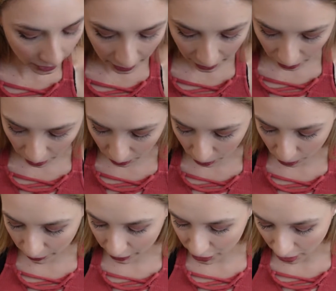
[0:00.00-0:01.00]
gonna go
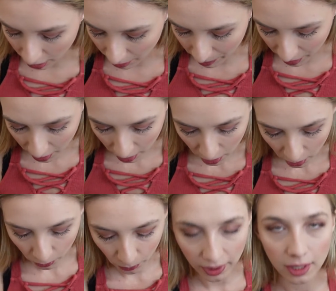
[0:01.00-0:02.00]
over top
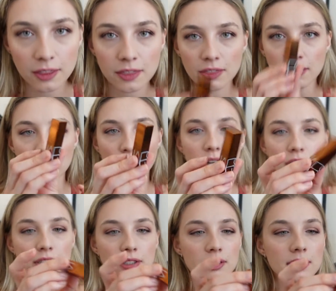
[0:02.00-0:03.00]
with the
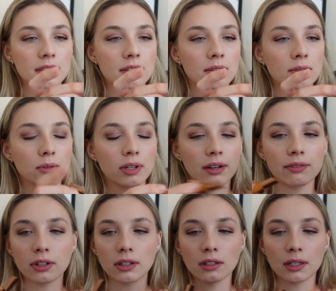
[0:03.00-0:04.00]
NARS,
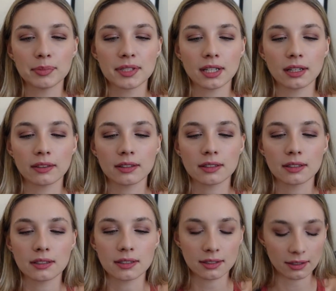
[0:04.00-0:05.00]
whatever lipstick this
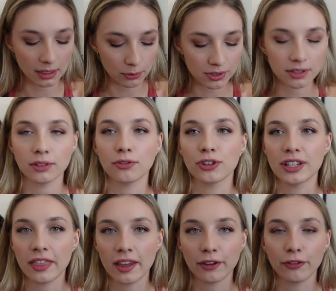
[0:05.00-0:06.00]
is. That was in the free
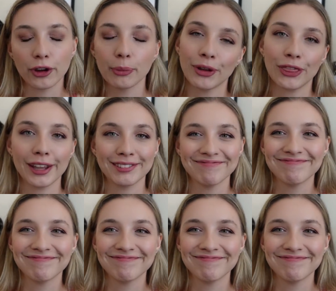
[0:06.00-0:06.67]
thing for your birthday.